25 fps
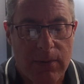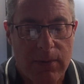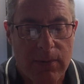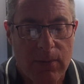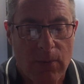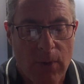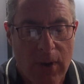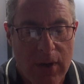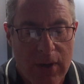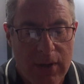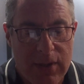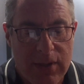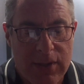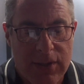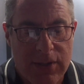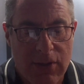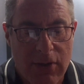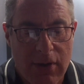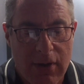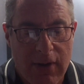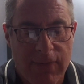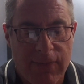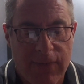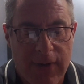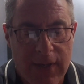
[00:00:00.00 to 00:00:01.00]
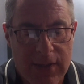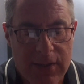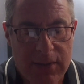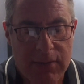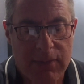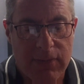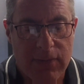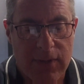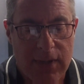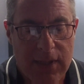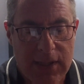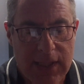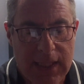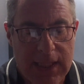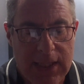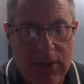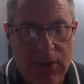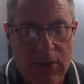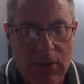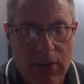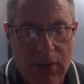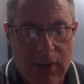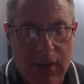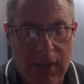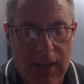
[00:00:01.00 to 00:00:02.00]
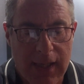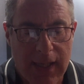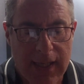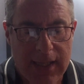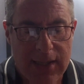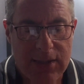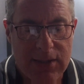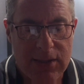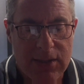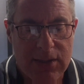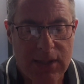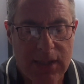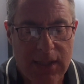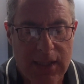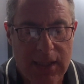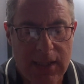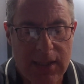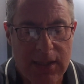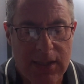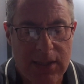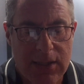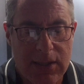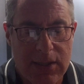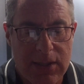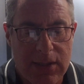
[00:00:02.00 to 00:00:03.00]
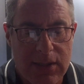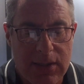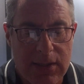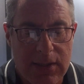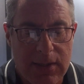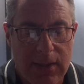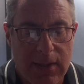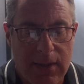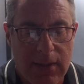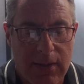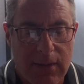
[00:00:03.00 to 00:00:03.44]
One of the side effects of these intraocular lenses is